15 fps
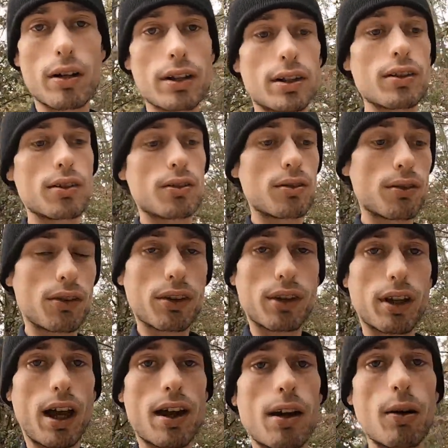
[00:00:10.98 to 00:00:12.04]
I use?
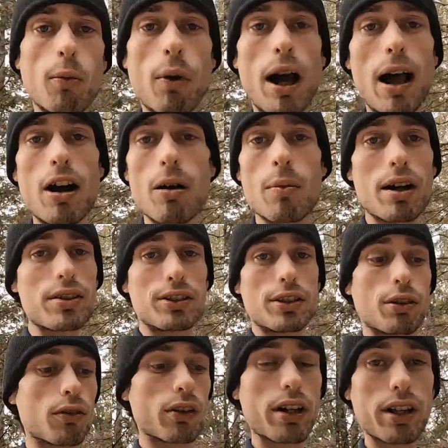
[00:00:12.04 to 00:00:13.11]
Kind of how am I
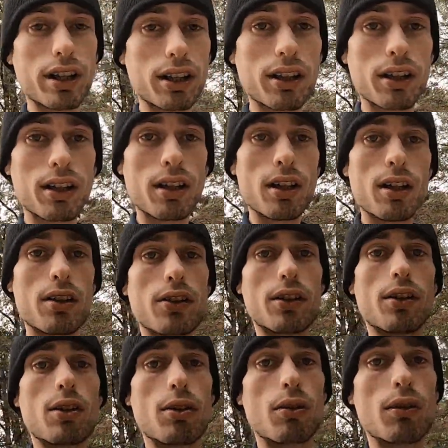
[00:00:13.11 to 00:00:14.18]
still running?
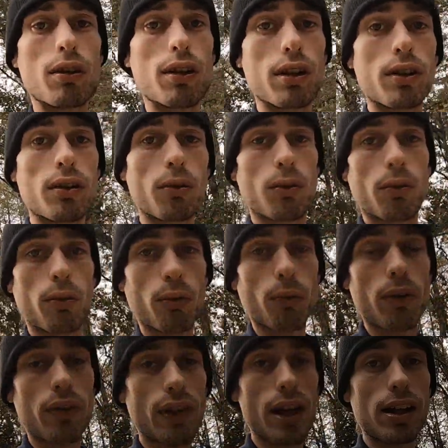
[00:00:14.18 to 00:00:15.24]
So
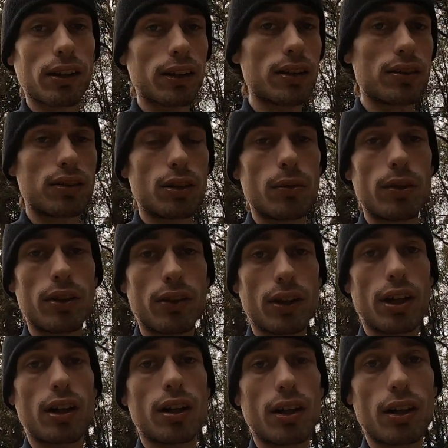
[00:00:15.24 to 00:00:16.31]
what that leads to is
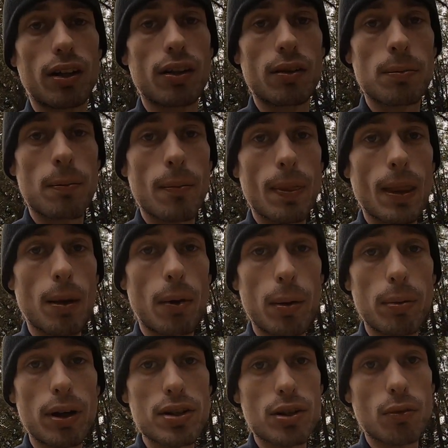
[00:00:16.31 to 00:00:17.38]
my
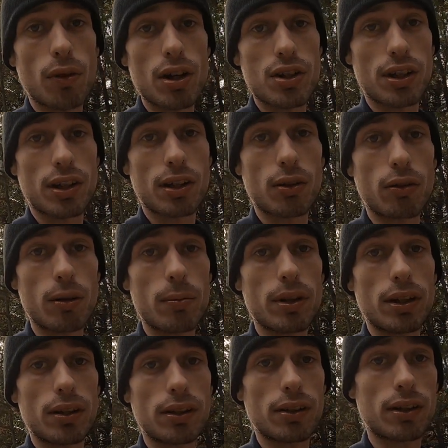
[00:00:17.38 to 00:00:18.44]
pressure washing equipment